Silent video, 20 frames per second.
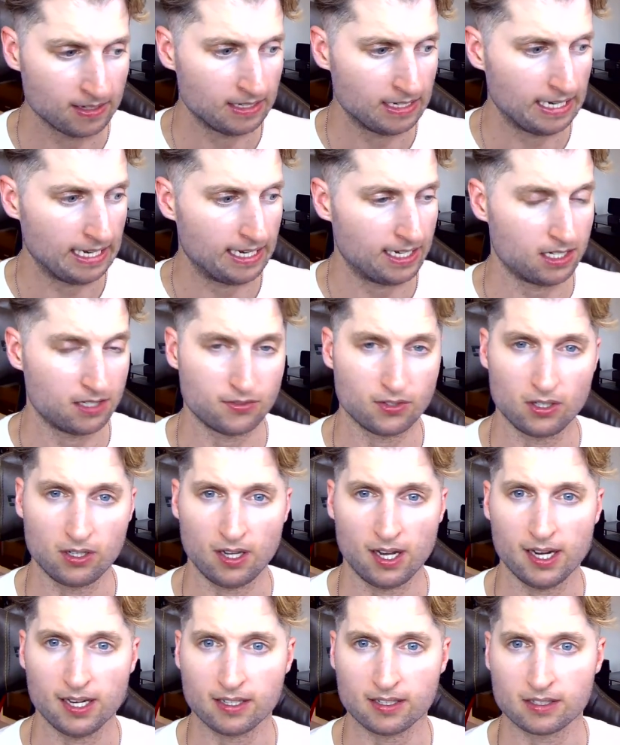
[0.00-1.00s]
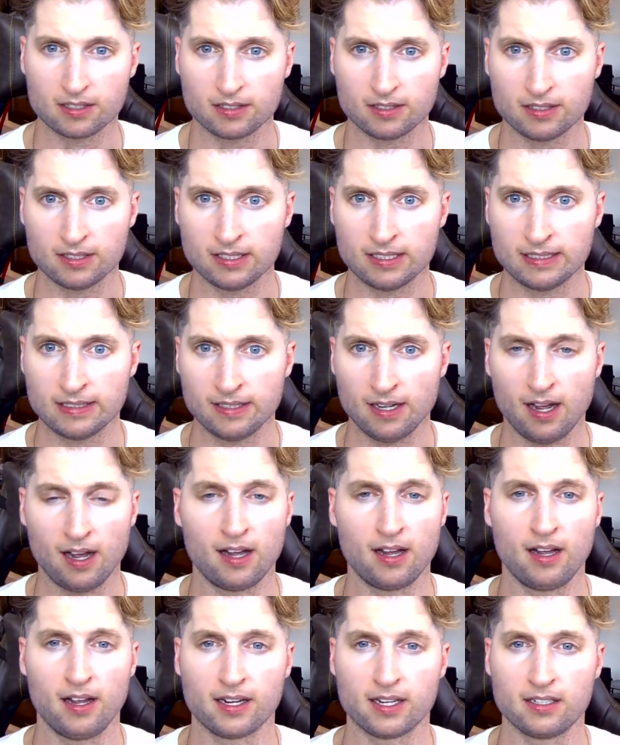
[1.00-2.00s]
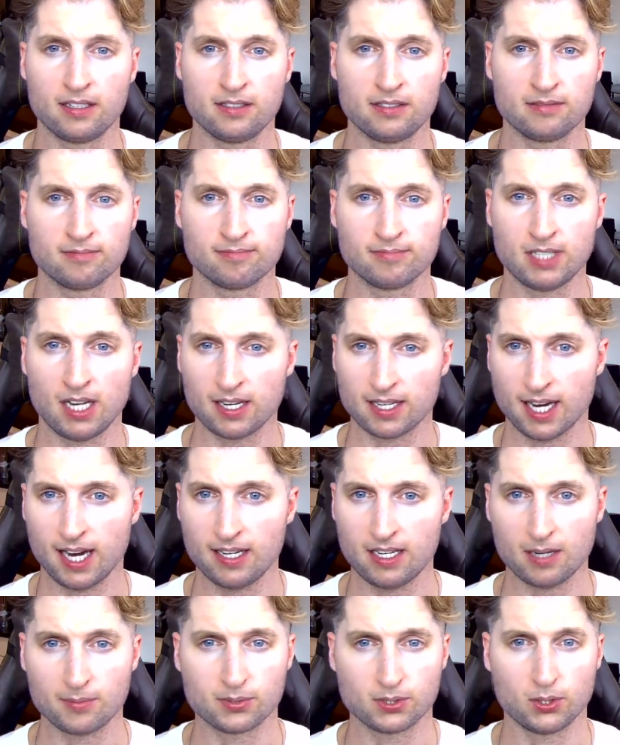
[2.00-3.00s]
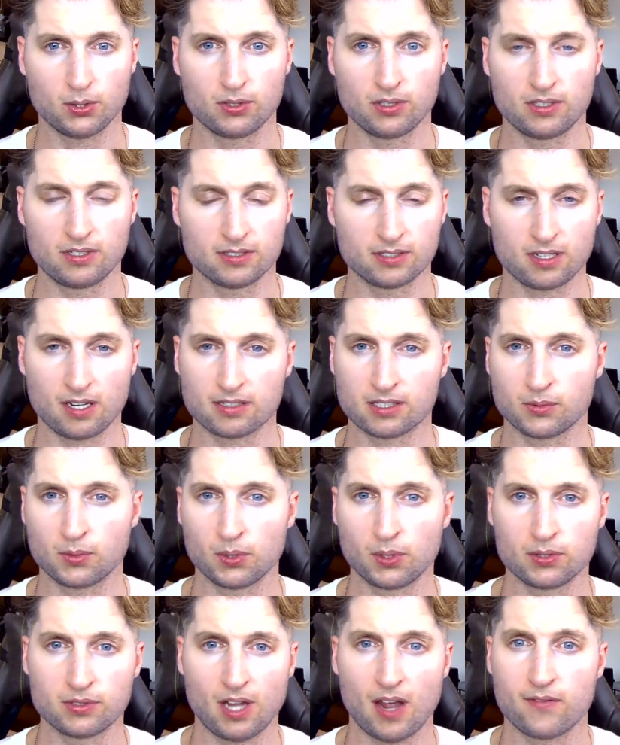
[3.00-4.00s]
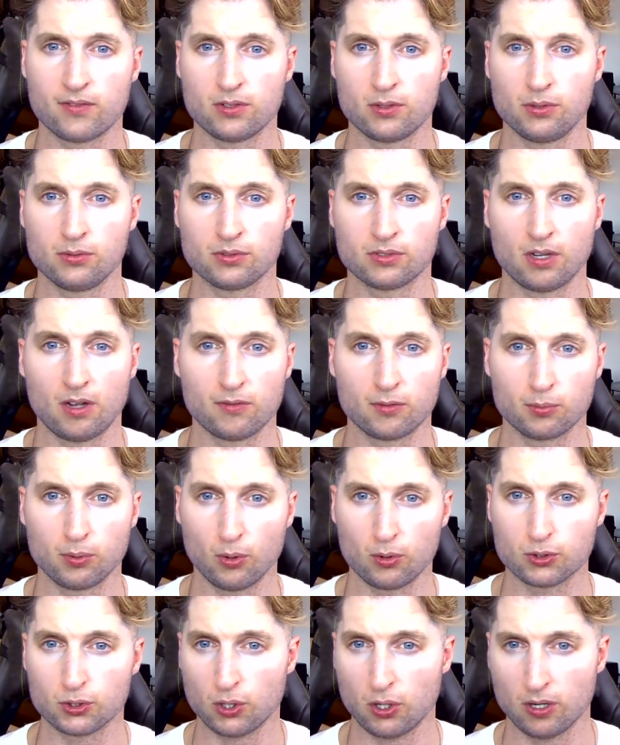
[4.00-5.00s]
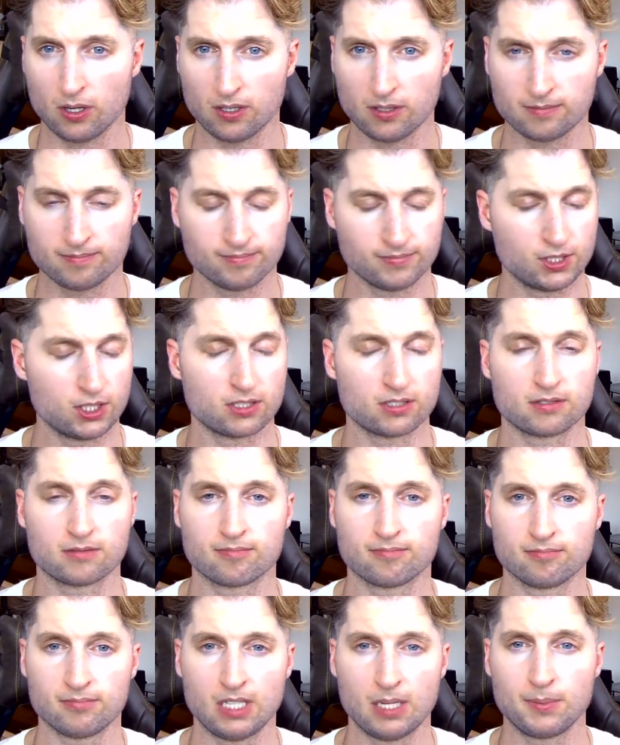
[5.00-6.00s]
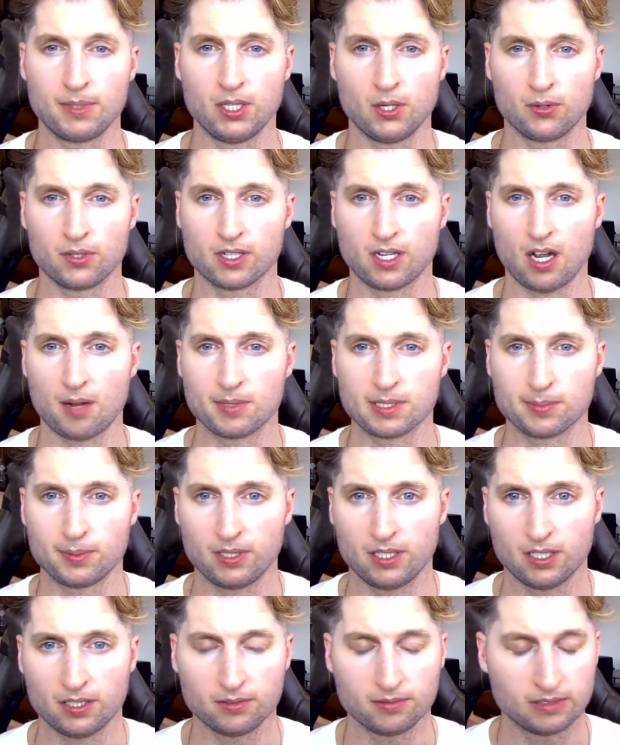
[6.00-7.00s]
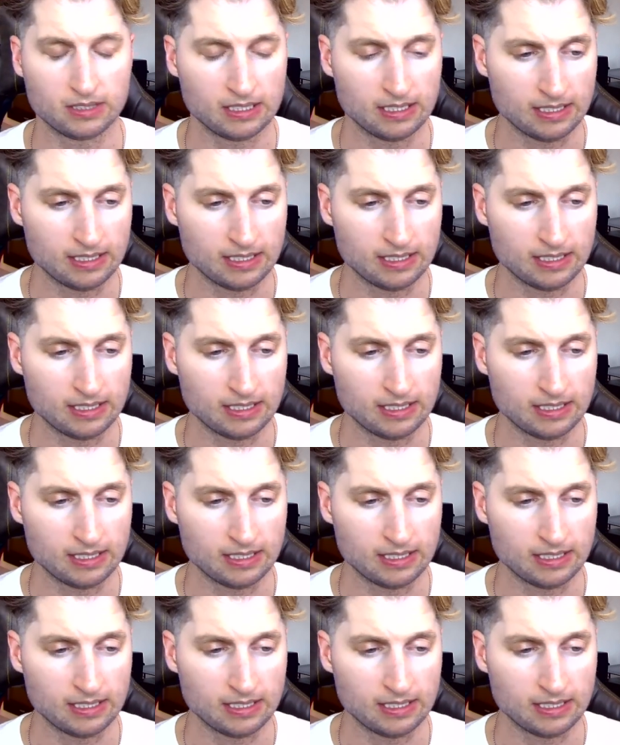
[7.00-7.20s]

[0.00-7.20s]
And if you'd like, I can dedicate an episode to discussing what those avenues of approach are. Just let me know in the comments below.